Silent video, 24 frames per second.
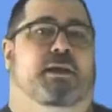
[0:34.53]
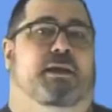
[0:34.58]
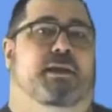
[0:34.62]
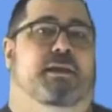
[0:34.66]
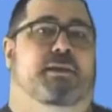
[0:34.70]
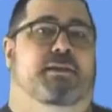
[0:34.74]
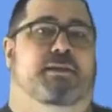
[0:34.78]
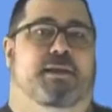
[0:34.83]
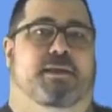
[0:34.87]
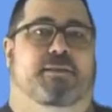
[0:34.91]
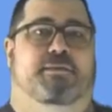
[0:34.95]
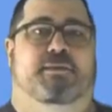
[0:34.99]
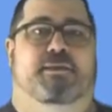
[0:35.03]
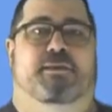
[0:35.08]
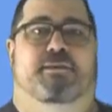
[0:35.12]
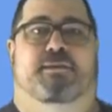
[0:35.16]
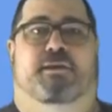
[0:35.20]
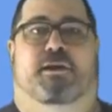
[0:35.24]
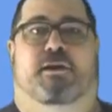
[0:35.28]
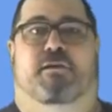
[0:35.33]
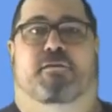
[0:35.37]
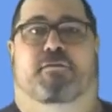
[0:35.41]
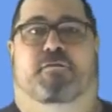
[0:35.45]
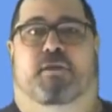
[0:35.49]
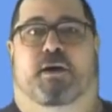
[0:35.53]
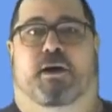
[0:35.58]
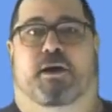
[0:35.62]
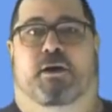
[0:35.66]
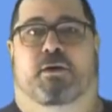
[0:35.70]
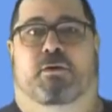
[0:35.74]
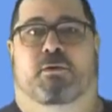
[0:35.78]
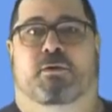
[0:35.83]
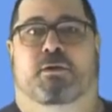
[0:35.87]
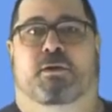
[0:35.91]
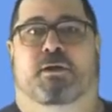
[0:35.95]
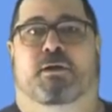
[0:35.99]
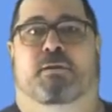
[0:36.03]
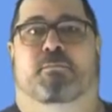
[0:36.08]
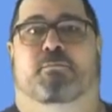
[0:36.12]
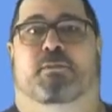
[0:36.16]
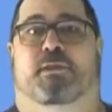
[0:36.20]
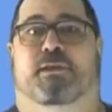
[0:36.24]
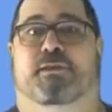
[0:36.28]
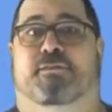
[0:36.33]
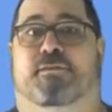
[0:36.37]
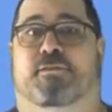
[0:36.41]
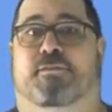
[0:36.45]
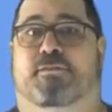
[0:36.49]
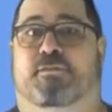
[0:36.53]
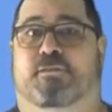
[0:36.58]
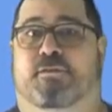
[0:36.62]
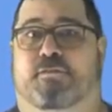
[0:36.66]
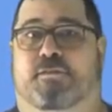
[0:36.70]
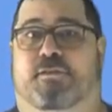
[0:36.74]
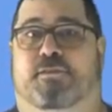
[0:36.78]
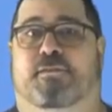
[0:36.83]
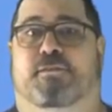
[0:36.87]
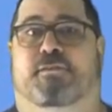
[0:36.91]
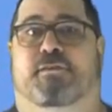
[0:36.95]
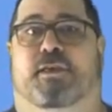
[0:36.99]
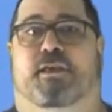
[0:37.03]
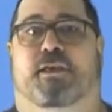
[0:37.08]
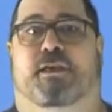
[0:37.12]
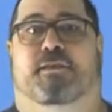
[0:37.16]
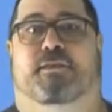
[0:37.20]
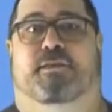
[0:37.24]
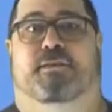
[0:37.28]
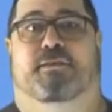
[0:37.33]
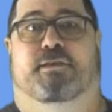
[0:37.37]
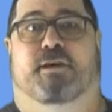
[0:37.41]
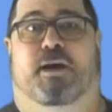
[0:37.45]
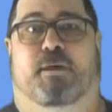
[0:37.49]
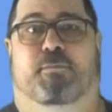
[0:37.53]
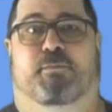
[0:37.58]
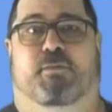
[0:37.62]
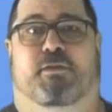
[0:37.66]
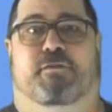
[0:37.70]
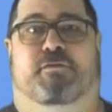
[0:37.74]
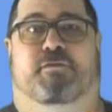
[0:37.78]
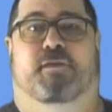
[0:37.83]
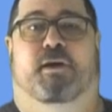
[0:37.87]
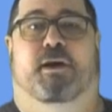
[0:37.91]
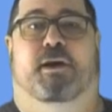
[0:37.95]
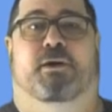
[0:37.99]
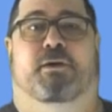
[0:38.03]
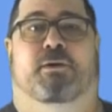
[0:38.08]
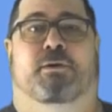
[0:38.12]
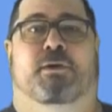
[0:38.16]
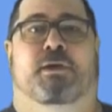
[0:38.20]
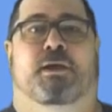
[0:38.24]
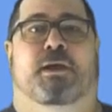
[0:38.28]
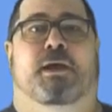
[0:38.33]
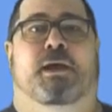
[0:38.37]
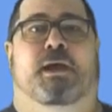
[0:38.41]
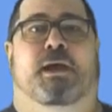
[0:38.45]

Indent the entire file, place the services key at the top of the file,